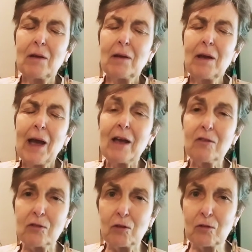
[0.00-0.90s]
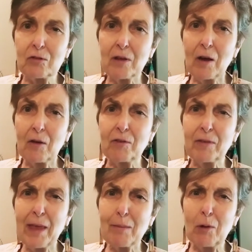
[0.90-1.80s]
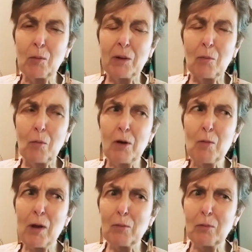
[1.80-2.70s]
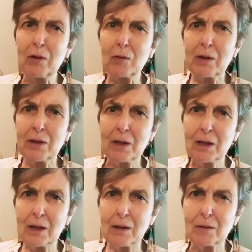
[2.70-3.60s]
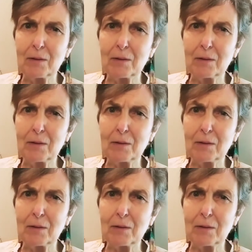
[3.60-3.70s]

ask yourself in that moment, what do I really need?